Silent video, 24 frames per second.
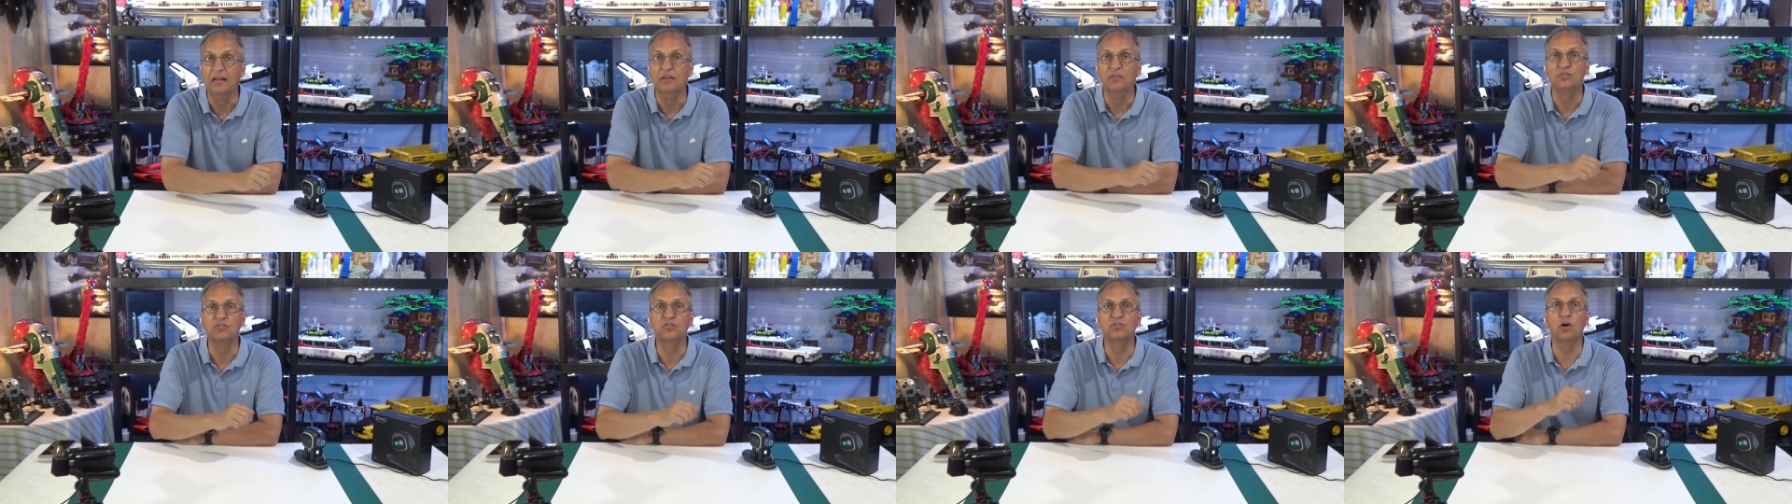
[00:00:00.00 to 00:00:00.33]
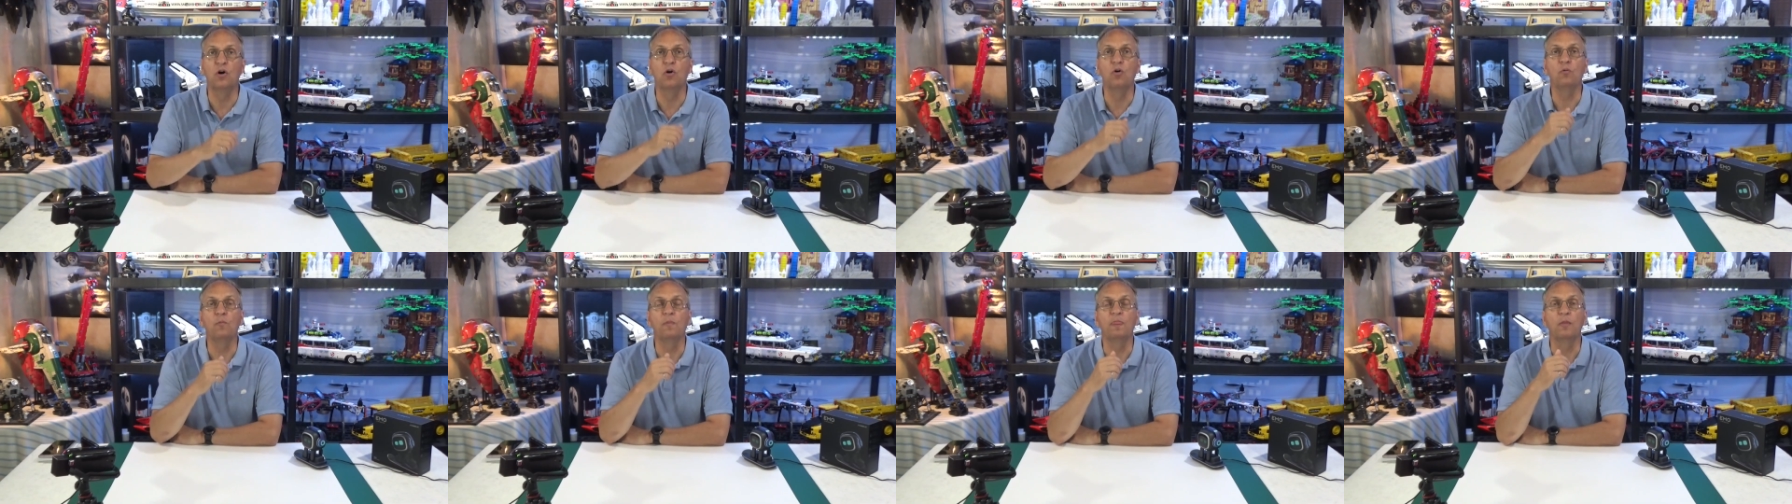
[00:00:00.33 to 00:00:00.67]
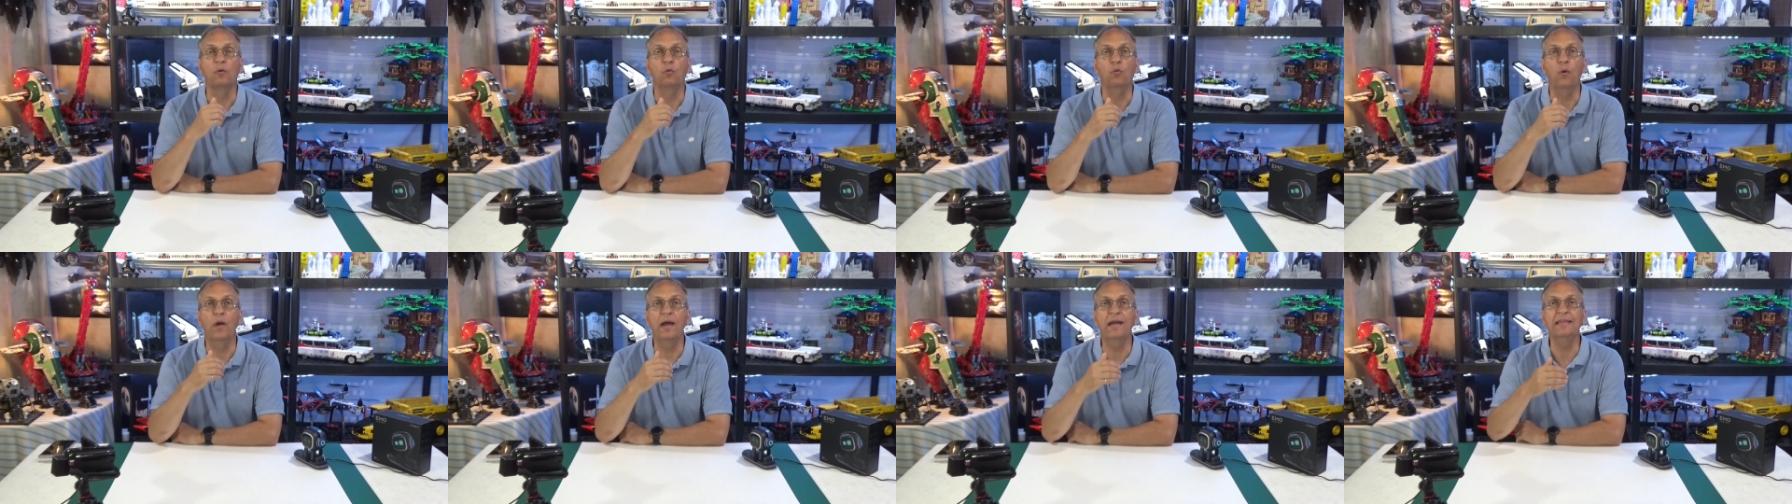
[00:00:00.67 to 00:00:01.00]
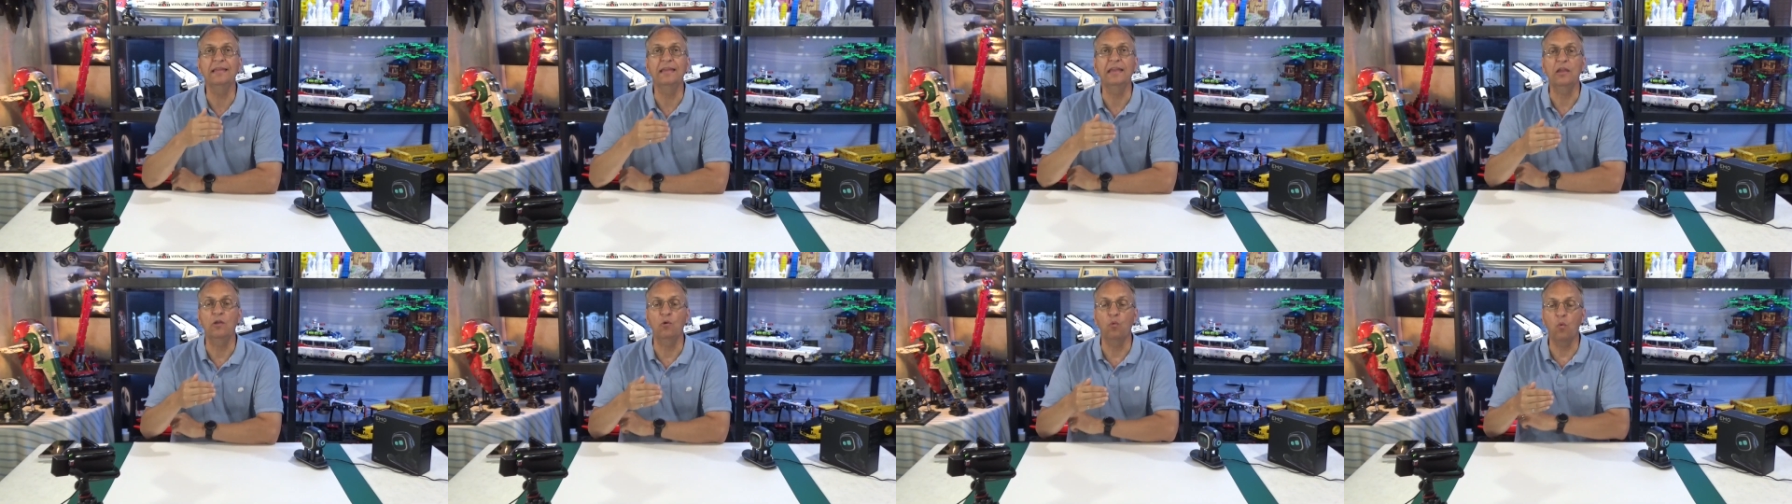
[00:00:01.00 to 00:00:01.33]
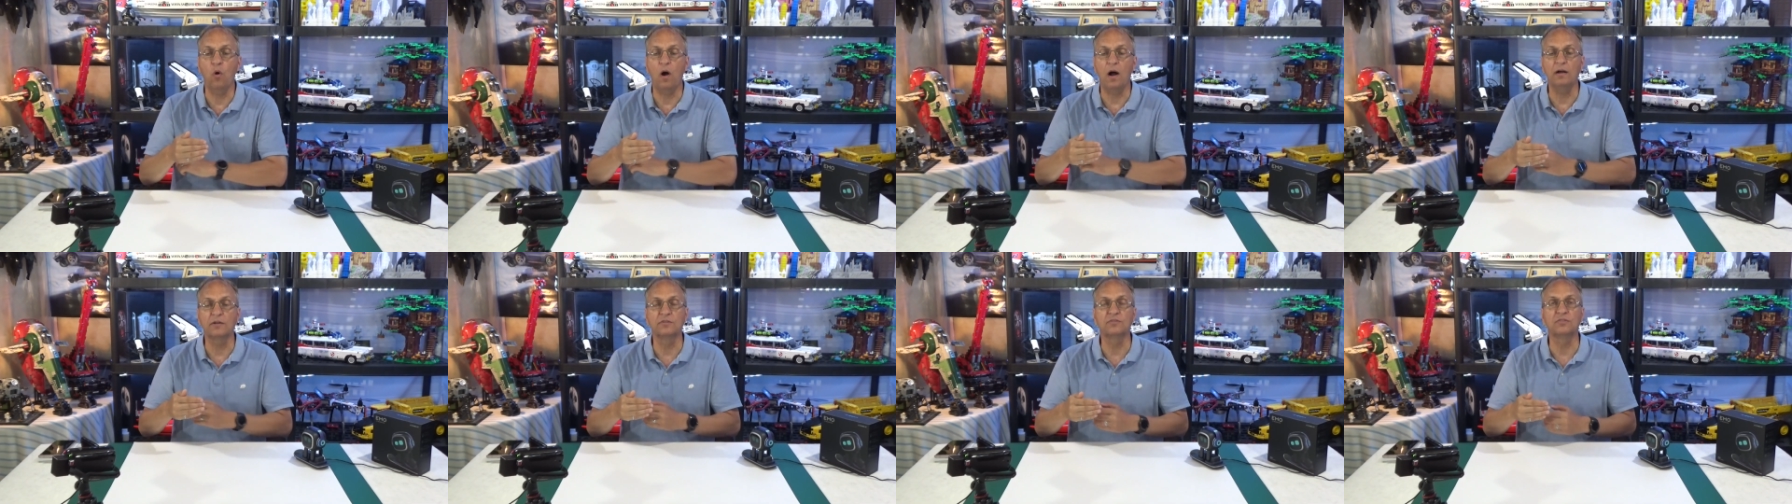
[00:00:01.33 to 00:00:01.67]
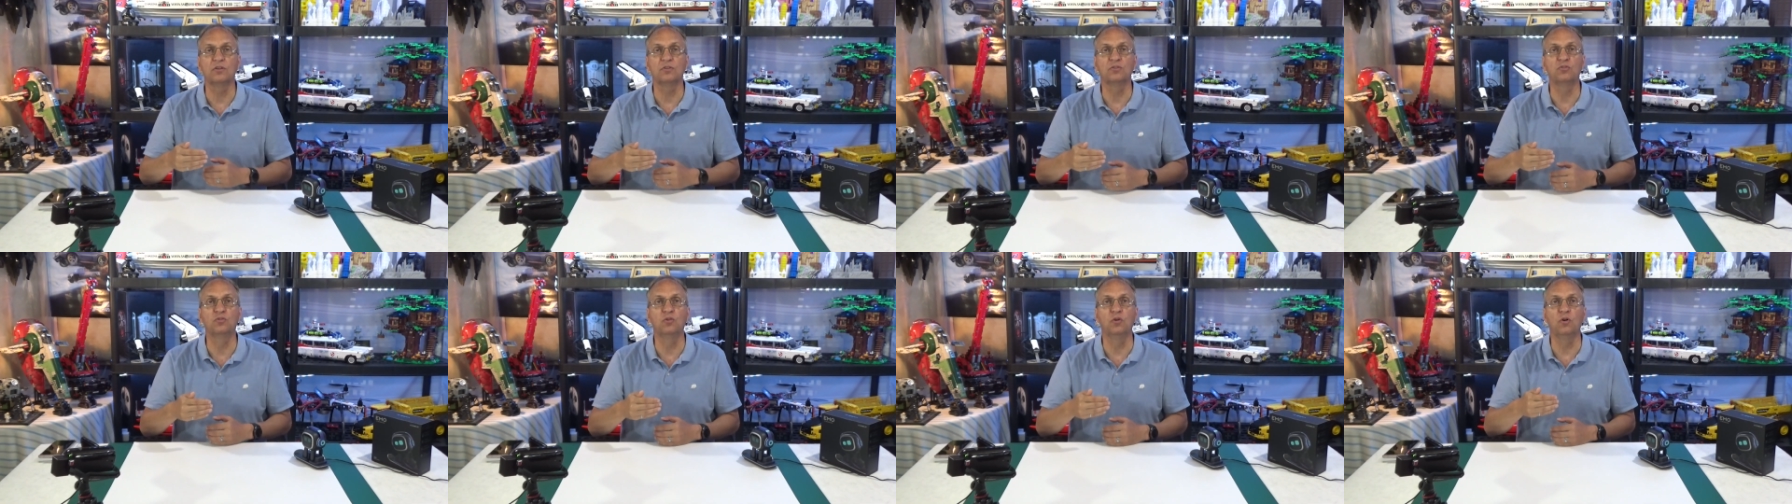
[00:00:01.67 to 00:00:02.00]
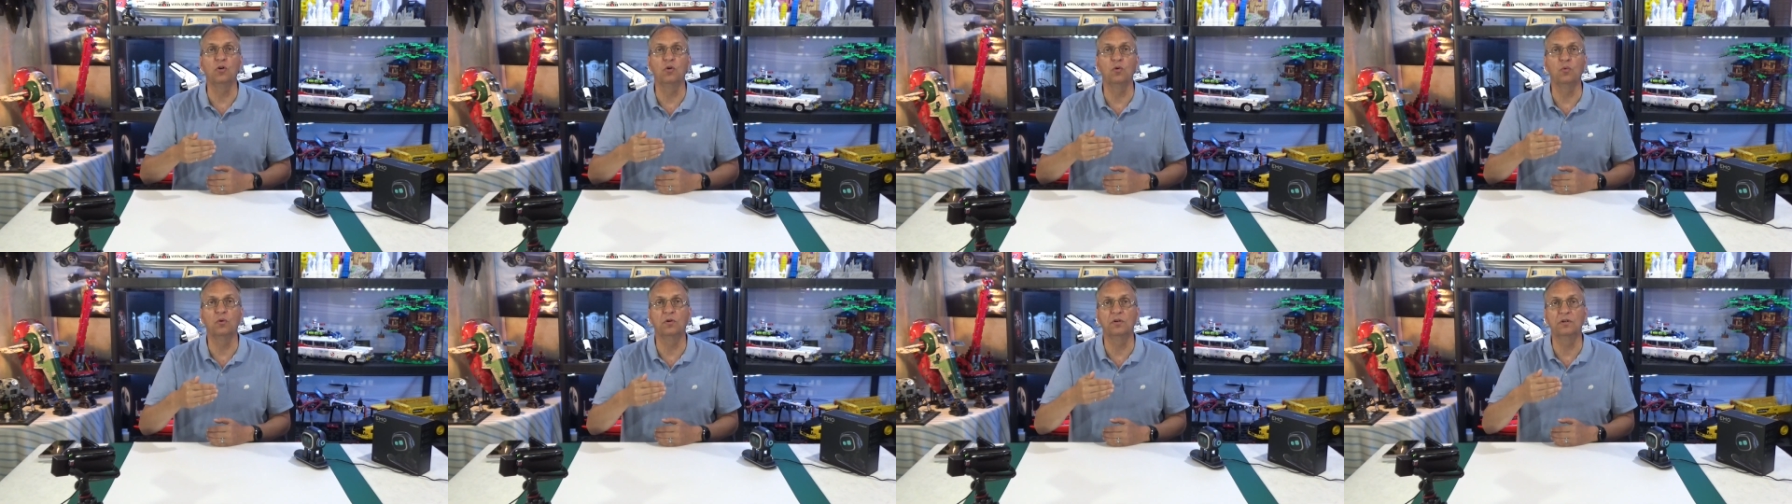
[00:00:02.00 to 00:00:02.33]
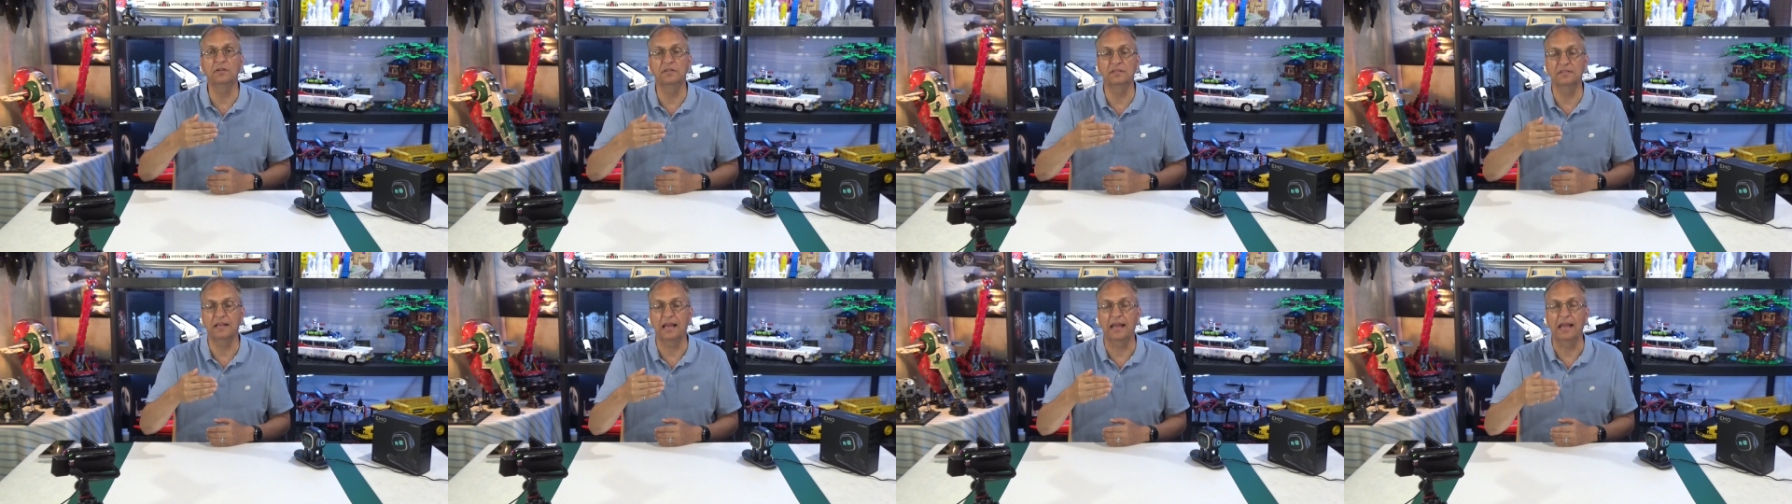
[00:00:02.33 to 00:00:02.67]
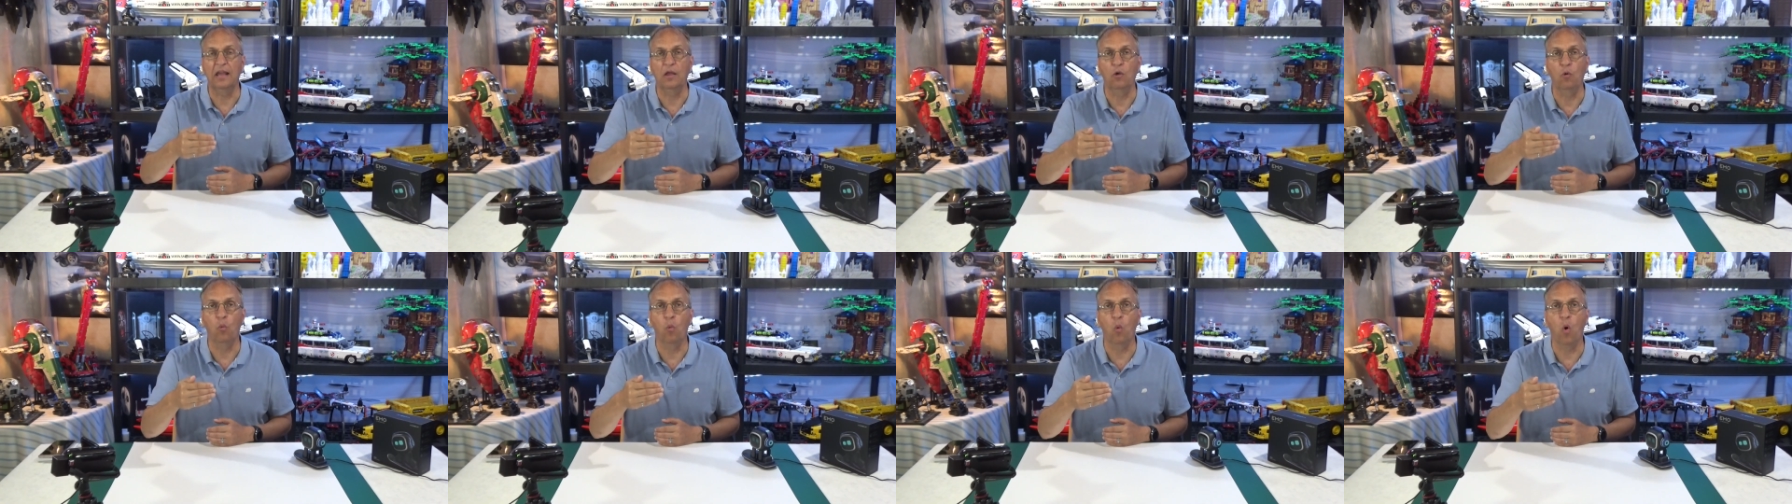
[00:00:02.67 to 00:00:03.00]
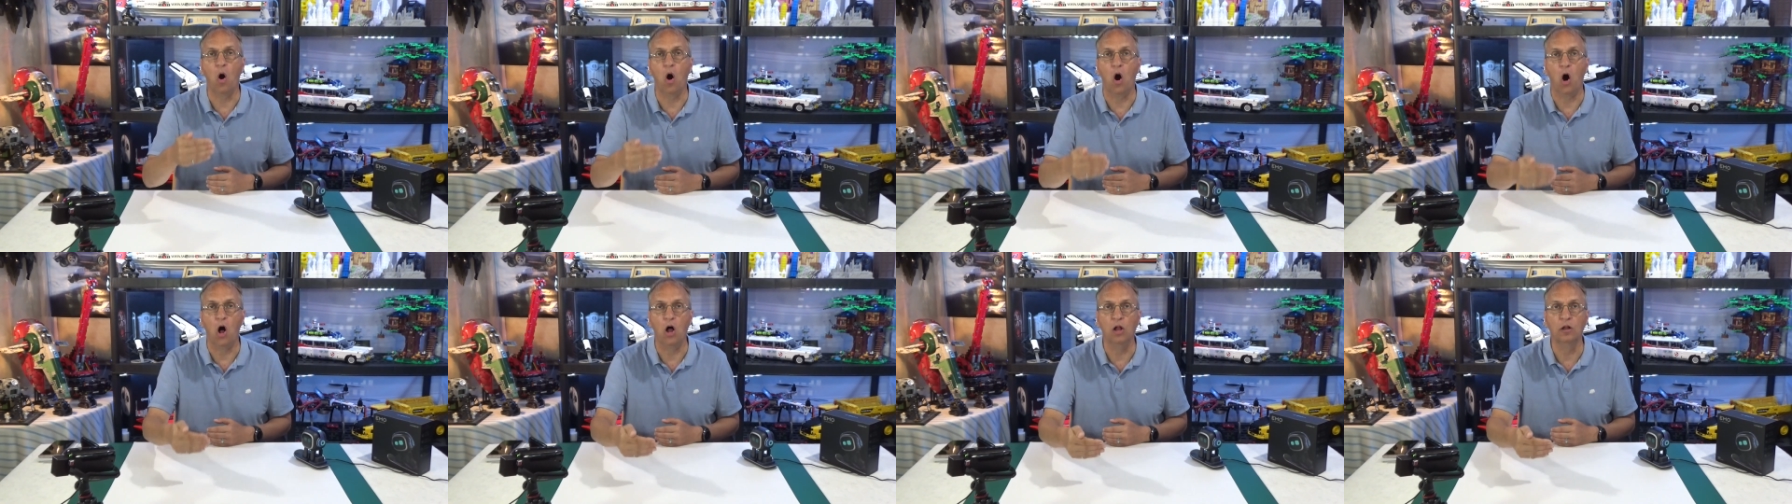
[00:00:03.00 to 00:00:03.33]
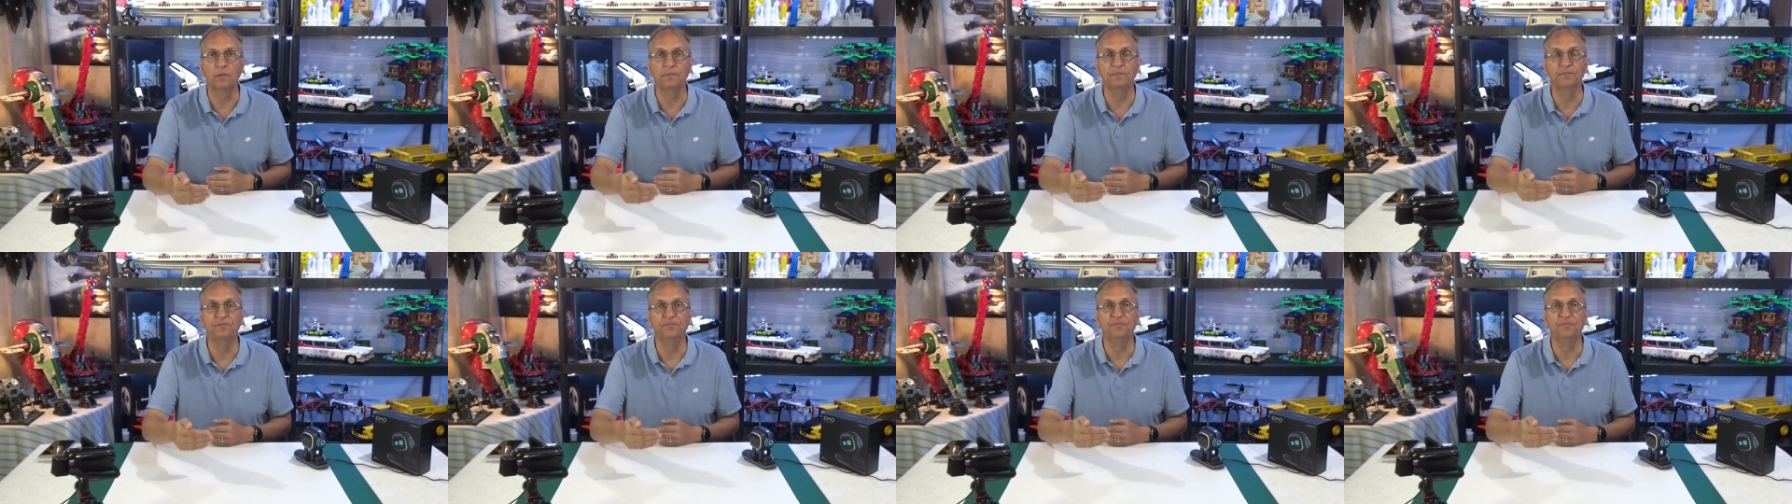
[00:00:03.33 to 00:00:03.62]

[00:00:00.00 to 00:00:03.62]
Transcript: So when he walks towards a wall,